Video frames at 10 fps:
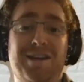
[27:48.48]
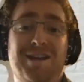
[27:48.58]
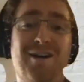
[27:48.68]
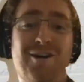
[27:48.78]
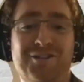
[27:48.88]

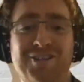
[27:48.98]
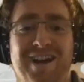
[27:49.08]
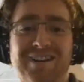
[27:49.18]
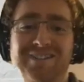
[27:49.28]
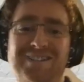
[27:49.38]
holds
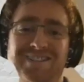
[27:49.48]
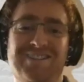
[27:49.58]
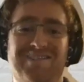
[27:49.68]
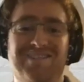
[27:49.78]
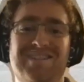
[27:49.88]
out.
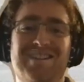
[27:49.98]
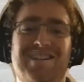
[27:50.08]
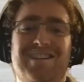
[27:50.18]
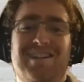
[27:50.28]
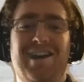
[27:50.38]
So
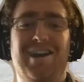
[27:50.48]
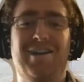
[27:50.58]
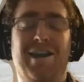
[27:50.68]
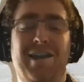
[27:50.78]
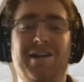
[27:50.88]

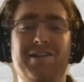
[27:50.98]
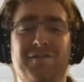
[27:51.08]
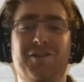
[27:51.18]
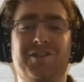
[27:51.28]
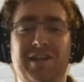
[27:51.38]
I did a
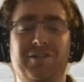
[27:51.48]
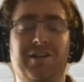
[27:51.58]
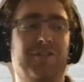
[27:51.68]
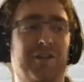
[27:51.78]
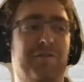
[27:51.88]
few test
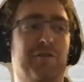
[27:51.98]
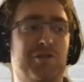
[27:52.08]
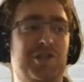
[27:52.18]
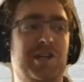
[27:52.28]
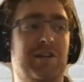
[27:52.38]
runs on
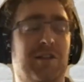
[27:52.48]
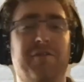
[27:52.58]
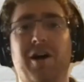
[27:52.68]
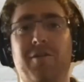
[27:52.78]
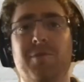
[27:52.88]
4G in the
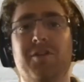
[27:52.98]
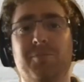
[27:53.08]
5 minutes